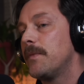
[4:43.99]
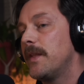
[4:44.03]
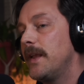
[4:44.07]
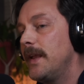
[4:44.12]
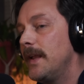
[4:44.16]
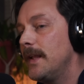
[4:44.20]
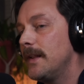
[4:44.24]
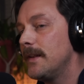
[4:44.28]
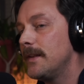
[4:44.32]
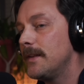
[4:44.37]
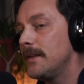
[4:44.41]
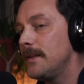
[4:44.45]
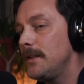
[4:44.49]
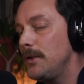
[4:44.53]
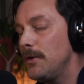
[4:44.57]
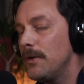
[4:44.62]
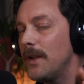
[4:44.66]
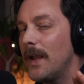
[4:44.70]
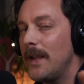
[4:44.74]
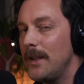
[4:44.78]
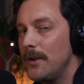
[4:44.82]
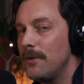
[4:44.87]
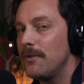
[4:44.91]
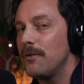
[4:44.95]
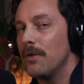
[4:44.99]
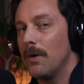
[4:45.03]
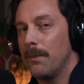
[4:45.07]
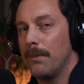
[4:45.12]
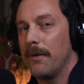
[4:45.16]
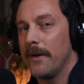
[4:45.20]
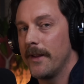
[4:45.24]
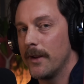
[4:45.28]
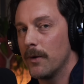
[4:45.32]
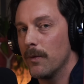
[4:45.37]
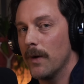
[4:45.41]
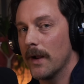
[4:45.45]
It you get used to it
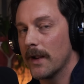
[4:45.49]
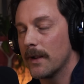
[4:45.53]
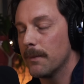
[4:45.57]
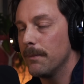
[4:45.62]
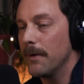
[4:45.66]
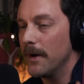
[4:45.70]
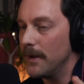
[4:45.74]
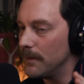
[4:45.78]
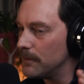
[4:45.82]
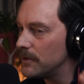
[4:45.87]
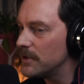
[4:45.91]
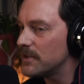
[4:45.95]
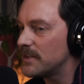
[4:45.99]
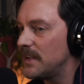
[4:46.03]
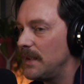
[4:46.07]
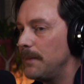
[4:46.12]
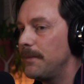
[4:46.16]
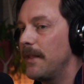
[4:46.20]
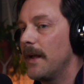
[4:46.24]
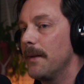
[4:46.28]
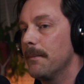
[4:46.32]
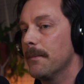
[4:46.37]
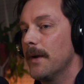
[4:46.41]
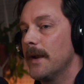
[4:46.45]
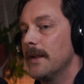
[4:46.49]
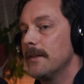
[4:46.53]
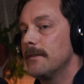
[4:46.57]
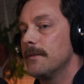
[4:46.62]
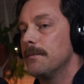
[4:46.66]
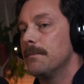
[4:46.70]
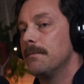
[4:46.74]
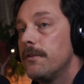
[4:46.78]
pretty quick, but just keep that in mind.